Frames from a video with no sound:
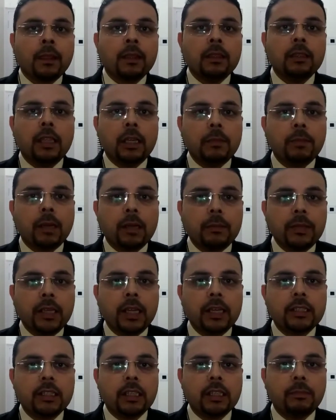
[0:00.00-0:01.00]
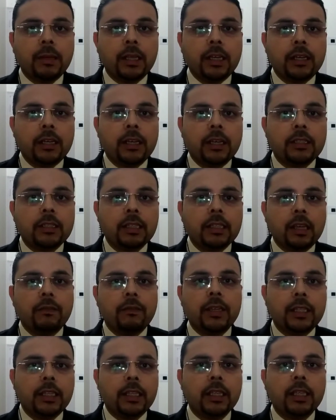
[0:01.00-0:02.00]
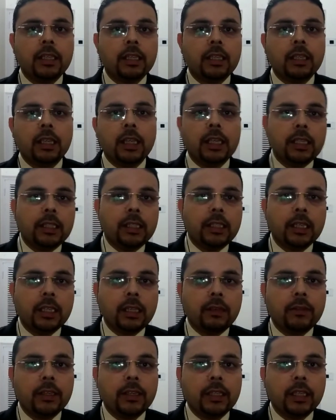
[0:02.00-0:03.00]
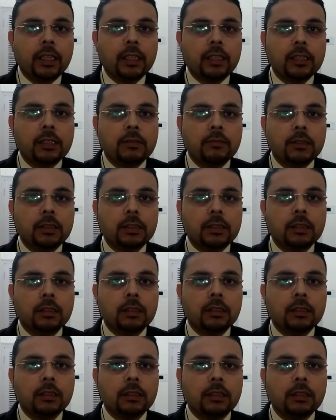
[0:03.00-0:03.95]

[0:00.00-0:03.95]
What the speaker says: that permeates and penetrates everything and anything and everything in this world.